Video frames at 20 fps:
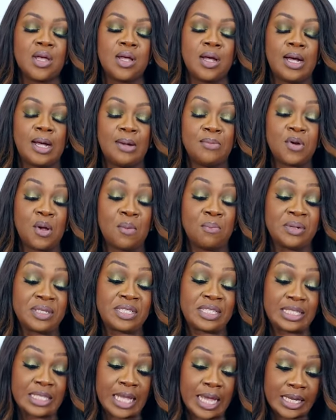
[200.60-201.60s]
Um, number
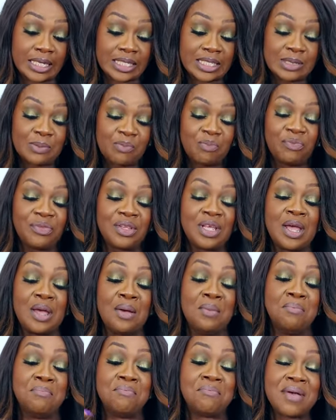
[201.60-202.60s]
six,
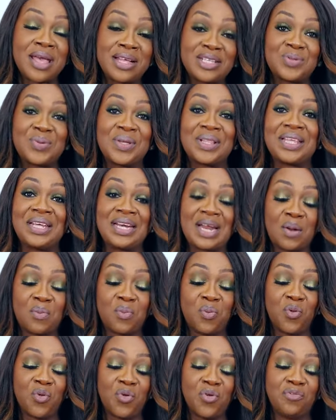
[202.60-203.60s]
met with an
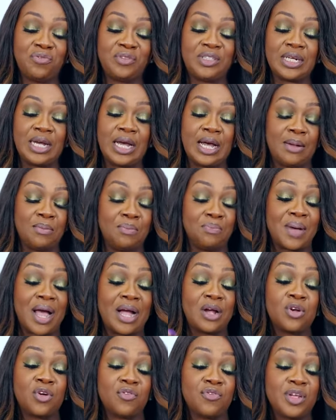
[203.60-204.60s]
approved um,
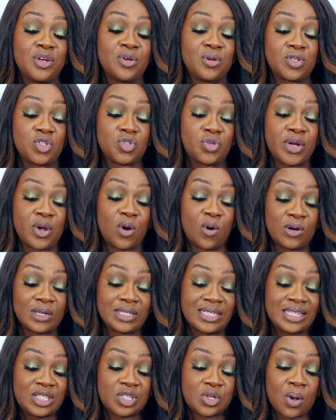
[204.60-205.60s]
Bank of Industry
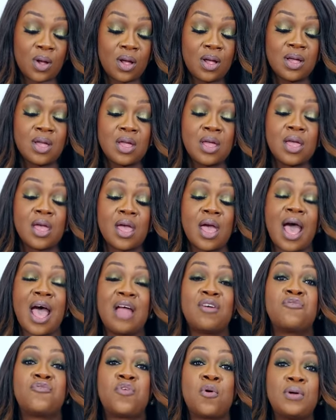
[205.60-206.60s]
auditor
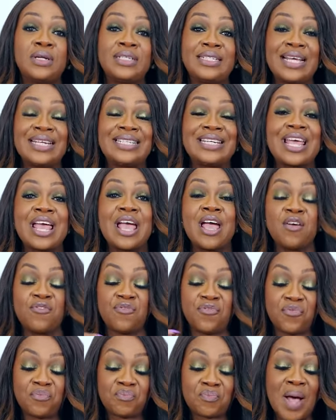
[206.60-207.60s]
and forwarded a
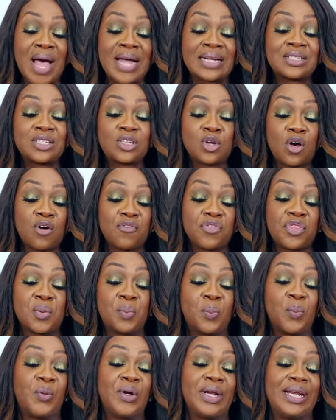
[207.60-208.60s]
part of the
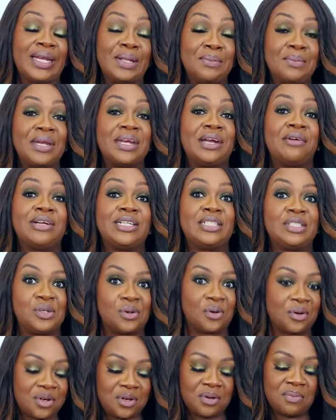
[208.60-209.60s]
preliminary
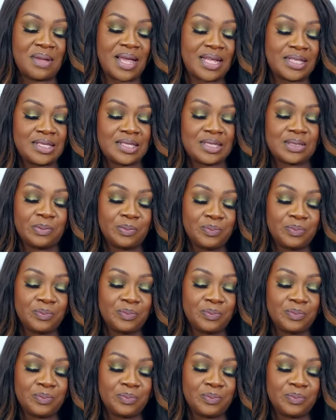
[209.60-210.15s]
documents